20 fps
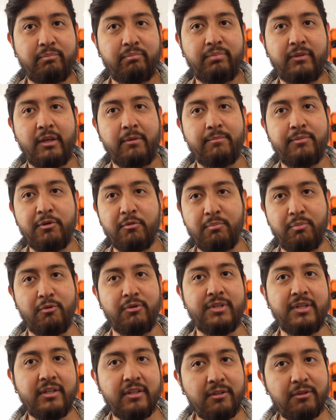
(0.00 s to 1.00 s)
keep you
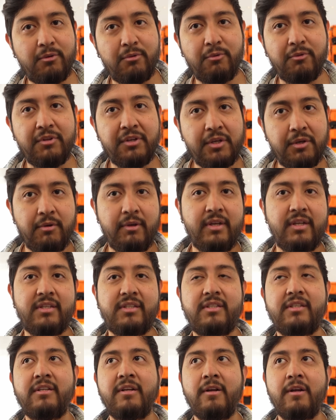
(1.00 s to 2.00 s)
pushing through the
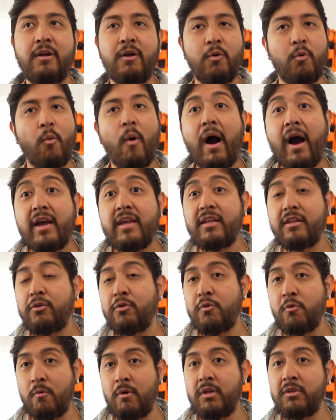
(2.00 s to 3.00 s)
years? Why do
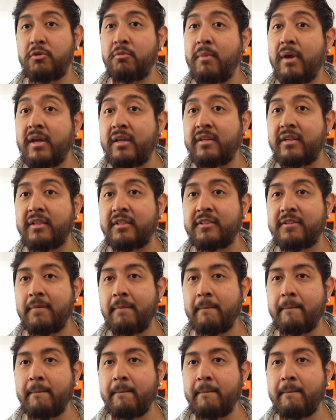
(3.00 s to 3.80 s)
you want to make this?